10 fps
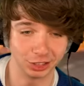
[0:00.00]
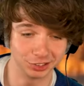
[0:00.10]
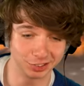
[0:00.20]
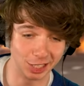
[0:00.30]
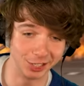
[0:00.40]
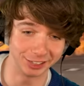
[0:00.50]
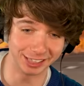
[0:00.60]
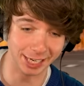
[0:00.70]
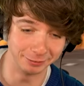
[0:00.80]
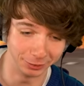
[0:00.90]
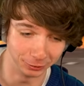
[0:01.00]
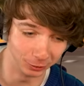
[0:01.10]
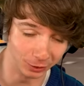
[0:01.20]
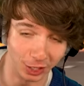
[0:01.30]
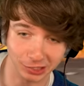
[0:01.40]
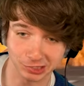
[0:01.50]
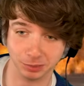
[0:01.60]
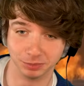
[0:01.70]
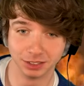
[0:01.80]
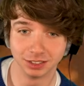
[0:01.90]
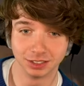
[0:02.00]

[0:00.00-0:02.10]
just gonna stare at the camera and look awesome.